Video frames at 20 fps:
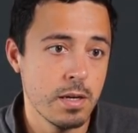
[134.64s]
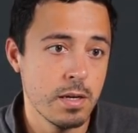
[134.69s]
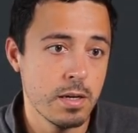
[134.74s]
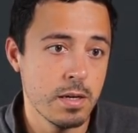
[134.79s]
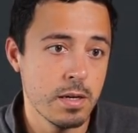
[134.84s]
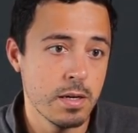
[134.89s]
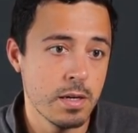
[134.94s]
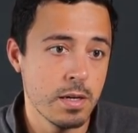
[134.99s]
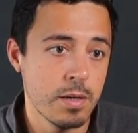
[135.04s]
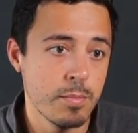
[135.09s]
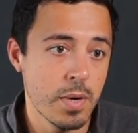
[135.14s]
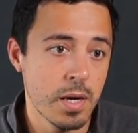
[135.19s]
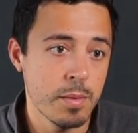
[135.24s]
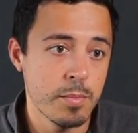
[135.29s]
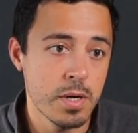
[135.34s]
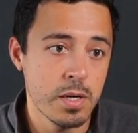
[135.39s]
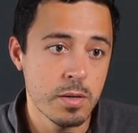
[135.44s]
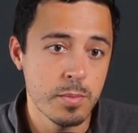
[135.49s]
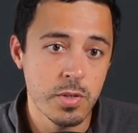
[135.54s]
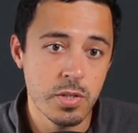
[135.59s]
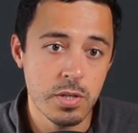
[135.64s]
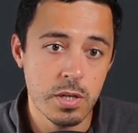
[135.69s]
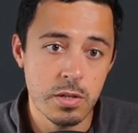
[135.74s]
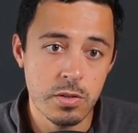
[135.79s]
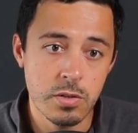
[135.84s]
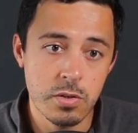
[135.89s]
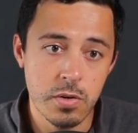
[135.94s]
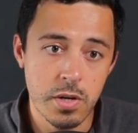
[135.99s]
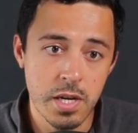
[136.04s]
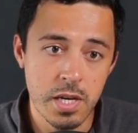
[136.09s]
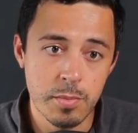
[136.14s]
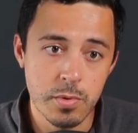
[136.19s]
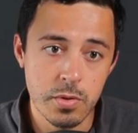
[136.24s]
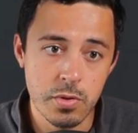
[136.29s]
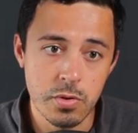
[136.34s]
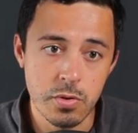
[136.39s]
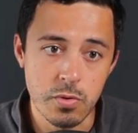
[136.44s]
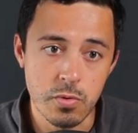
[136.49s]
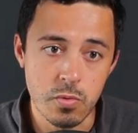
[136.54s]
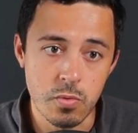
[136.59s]
I'm almost also able
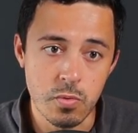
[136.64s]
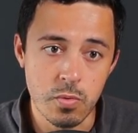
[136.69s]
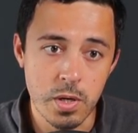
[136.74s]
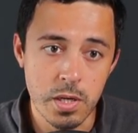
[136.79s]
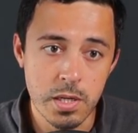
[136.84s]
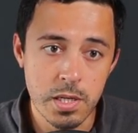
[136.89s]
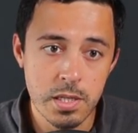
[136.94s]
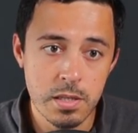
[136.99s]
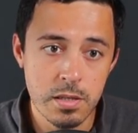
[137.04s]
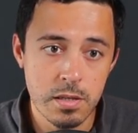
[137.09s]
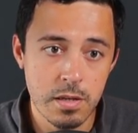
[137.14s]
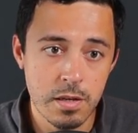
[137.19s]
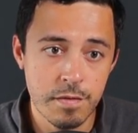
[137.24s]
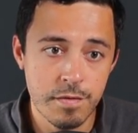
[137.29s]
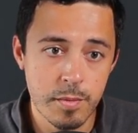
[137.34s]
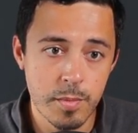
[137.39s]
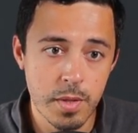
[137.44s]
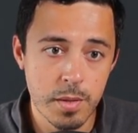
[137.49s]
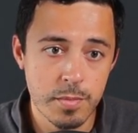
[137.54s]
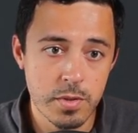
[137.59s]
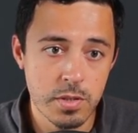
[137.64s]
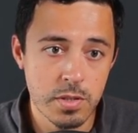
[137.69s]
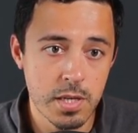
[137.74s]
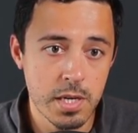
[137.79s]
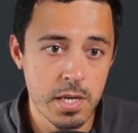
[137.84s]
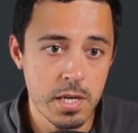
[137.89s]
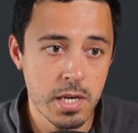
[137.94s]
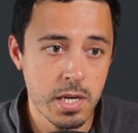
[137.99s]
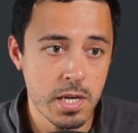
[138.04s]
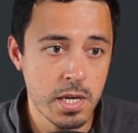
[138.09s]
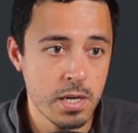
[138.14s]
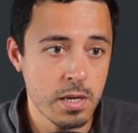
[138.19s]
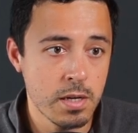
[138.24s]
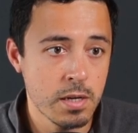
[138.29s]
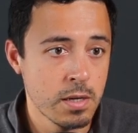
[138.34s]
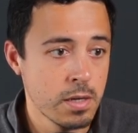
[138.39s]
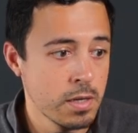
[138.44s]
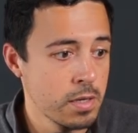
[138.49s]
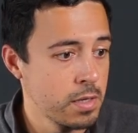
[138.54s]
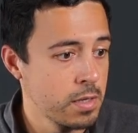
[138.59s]
to run it if I'm not mistaken.
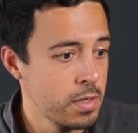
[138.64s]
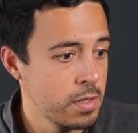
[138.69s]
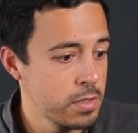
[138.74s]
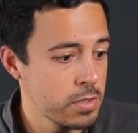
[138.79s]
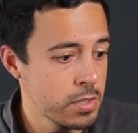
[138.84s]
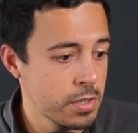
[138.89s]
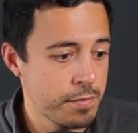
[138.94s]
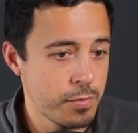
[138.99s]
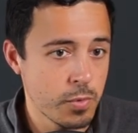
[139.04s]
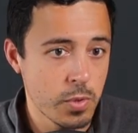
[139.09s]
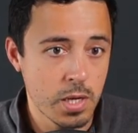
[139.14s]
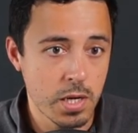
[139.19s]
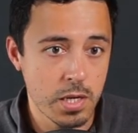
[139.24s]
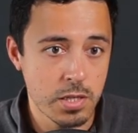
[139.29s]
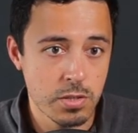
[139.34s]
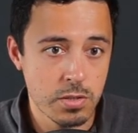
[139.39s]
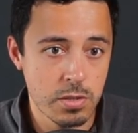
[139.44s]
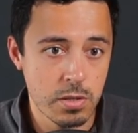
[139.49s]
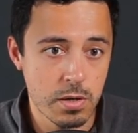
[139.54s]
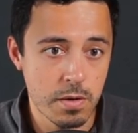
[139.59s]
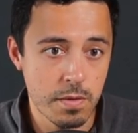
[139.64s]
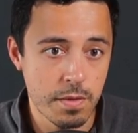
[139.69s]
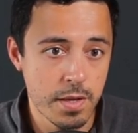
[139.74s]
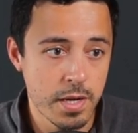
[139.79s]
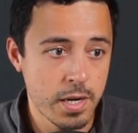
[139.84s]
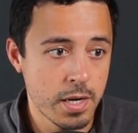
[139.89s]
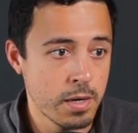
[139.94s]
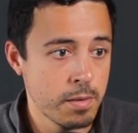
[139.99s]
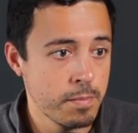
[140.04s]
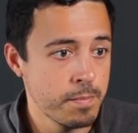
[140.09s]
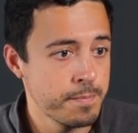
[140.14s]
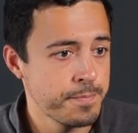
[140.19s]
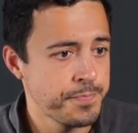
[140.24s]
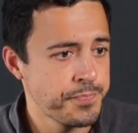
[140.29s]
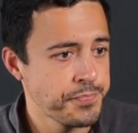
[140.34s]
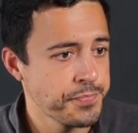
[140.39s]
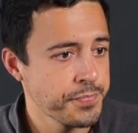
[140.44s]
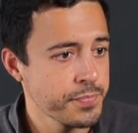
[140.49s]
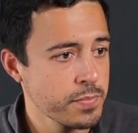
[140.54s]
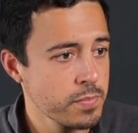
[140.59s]
So if we click start there,
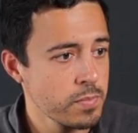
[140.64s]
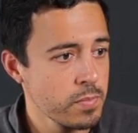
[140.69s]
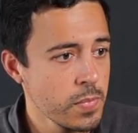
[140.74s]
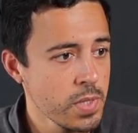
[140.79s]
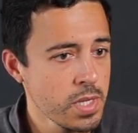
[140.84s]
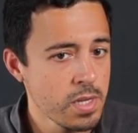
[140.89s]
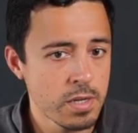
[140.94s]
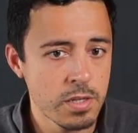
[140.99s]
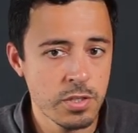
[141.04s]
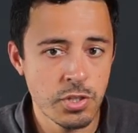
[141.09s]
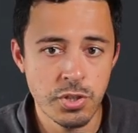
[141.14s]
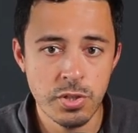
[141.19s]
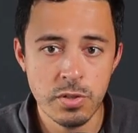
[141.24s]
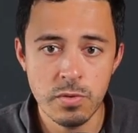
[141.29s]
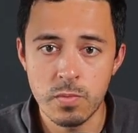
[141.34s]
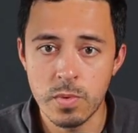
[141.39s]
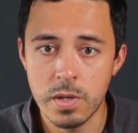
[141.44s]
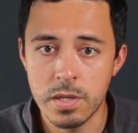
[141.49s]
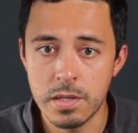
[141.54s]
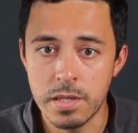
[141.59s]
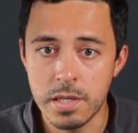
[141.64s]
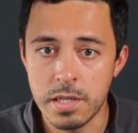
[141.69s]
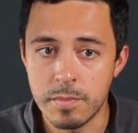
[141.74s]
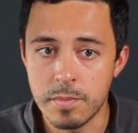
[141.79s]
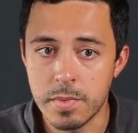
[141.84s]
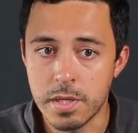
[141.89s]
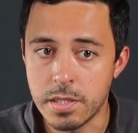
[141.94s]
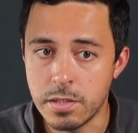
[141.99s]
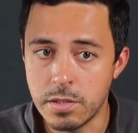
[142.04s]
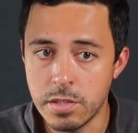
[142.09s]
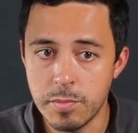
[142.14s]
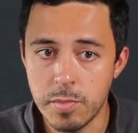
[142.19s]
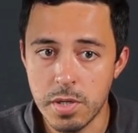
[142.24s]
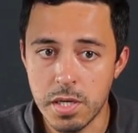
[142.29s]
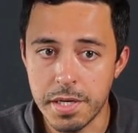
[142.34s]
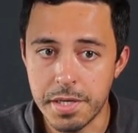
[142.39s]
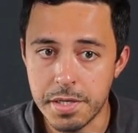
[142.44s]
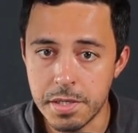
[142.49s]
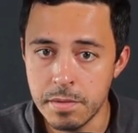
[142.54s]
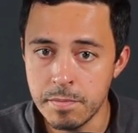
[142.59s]
it should run in my
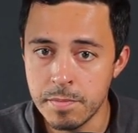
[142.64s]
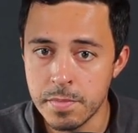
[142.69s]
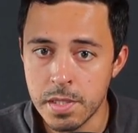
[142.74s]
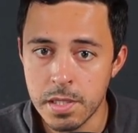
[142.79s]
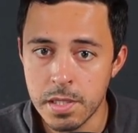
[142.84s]
simulator.